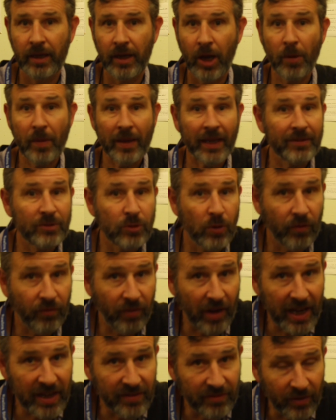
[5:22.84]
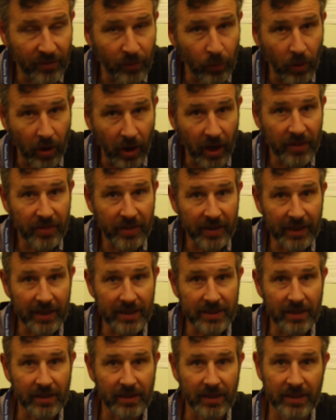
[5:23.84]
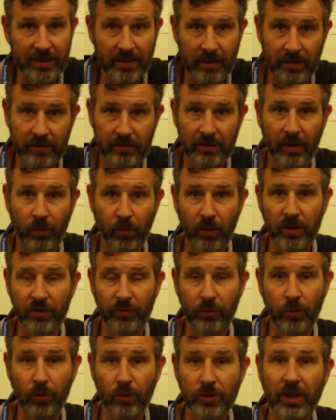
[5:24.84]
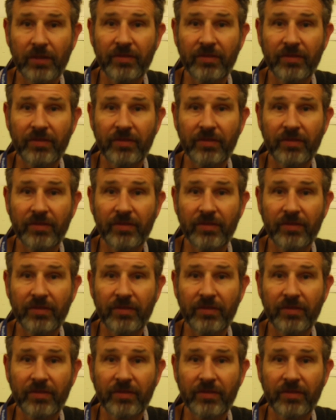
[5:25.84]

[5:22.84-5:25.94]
hope that gives you a flavour for what I think is a wonderful course.